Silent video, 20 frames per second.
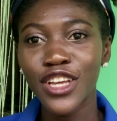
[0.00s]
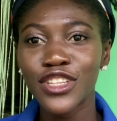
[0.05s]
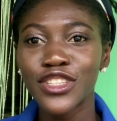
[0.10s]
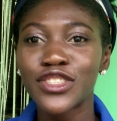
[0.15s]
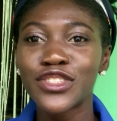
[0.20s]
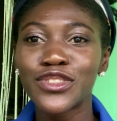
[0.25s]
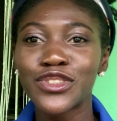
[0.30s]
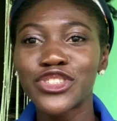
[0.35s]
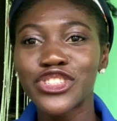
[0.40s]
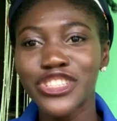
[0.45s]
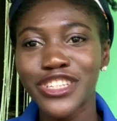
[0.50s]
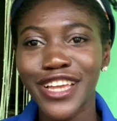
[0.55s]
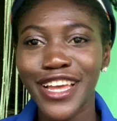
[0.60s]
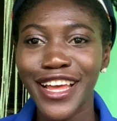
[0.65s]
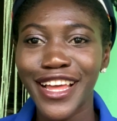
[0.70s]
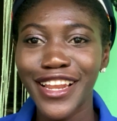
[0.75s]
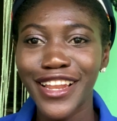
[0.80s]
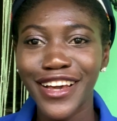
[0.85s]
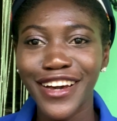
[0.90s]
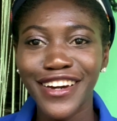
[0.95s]
to share
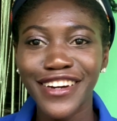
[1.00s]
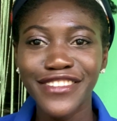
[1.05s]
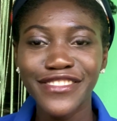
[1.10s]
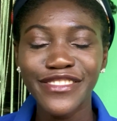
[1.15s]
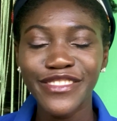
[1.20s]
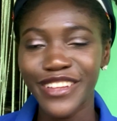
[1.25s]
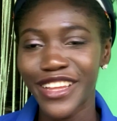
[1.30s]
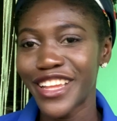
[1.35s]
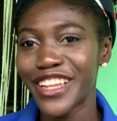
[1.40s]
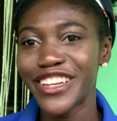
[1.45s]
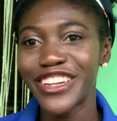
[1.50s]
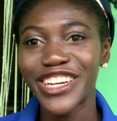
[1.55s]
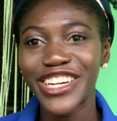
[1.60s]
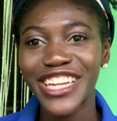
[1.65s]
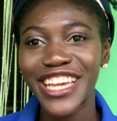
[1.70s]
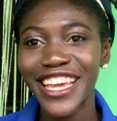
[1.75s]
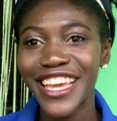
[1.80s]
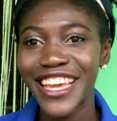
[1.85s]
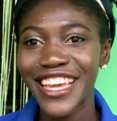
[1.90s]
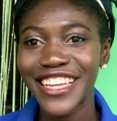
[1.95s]
love and not
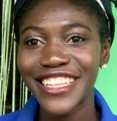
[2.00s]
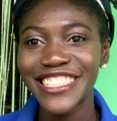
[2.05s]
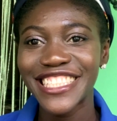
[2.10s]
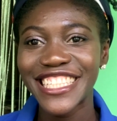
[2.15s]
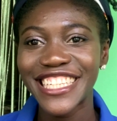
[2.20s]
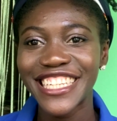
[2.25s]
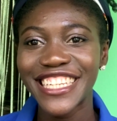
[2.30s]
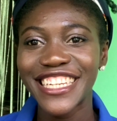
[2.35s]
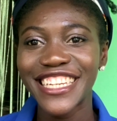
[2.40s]
hate.